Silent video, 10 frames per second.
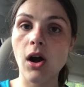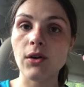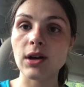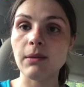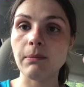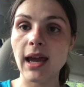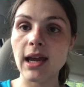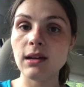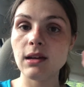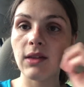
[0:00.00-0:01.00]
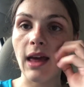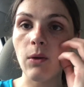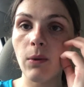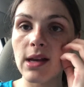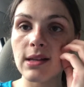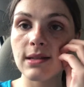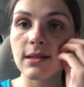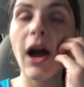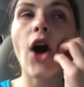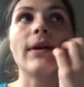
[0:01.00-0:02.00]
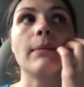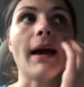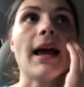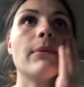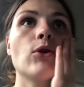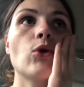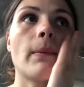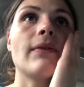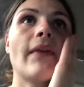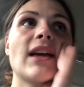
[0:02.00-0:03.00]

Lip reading: already made, the egg whites. Not already made, but you know what I mean?